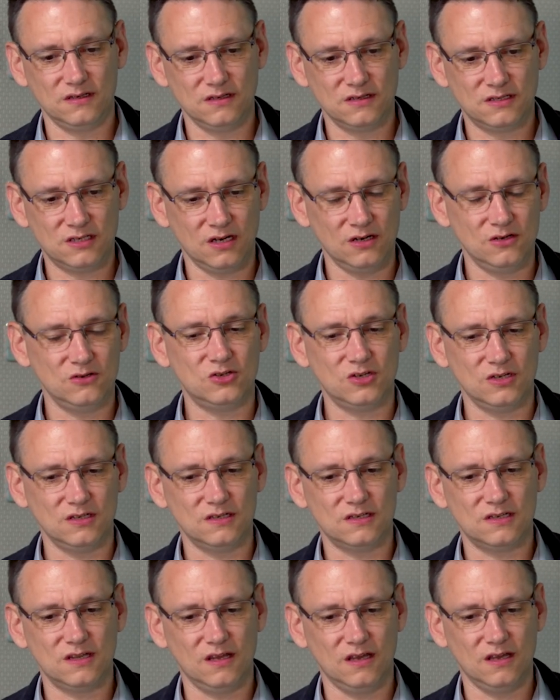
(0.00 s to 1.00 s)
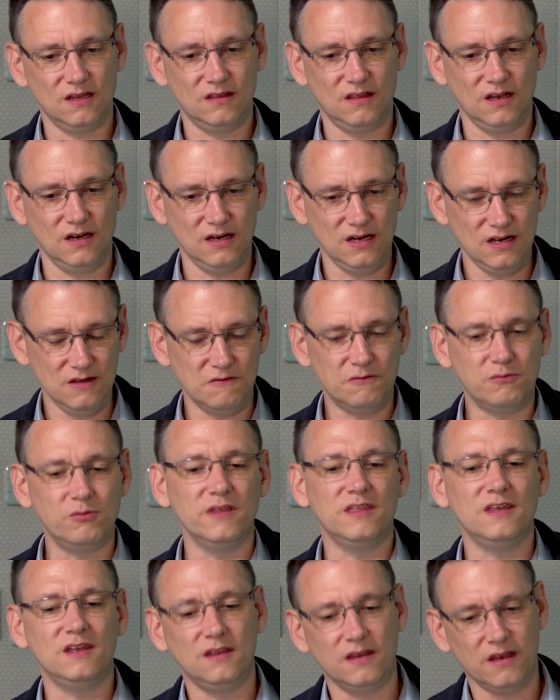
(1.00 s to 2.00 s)
solutions that live
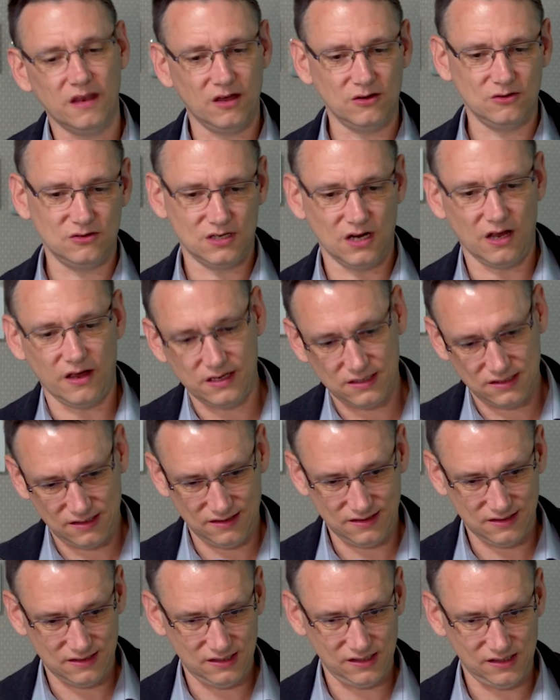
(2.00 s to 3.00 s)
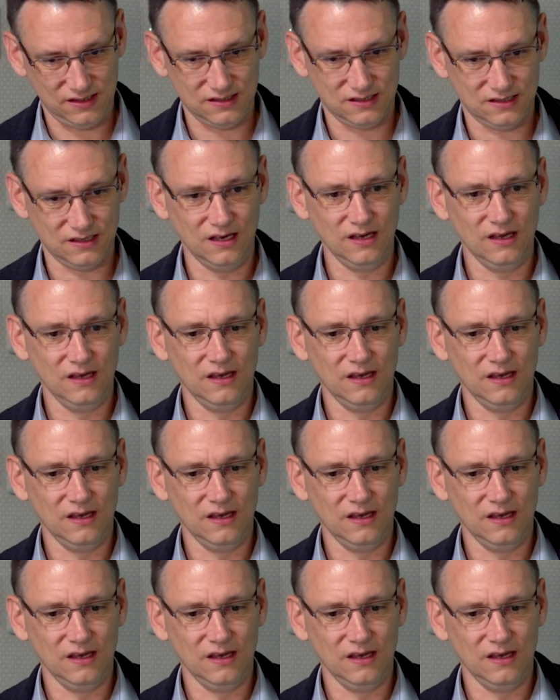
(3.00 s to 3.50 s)
within those licenses